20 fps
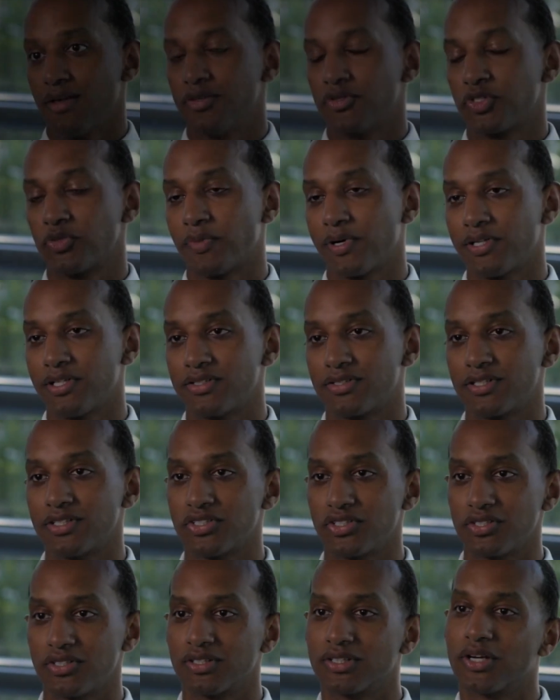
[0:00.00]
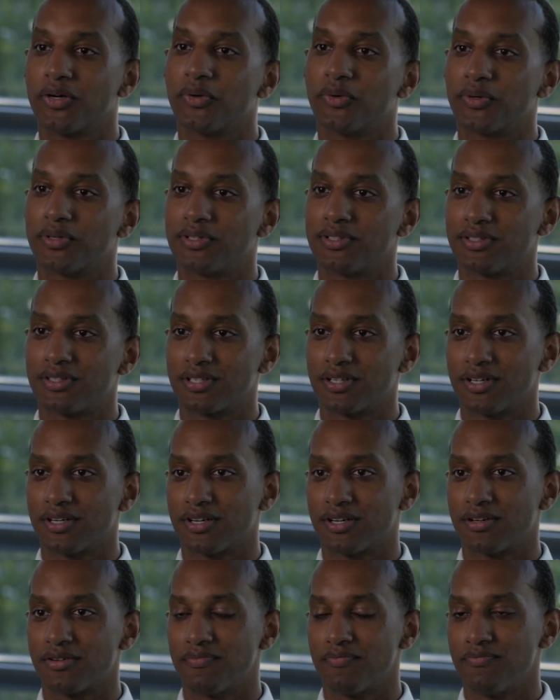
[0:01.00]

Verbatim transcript: So my decision to go into